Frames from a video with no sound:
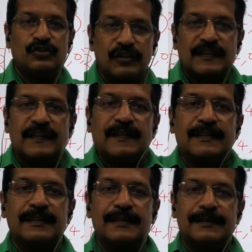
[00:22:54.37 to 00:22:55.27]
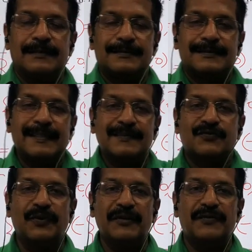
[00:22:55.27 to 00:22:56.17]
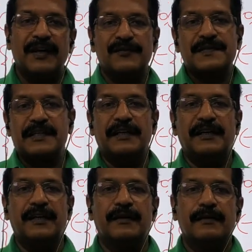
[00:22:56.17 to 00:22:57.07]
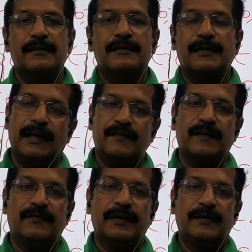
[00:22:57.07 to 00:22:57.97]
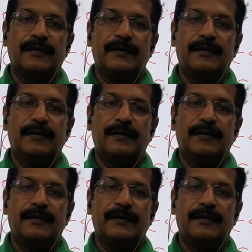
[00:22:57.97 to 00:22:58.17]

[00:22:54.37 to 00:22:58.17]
So these are the things what we have studied in class 11.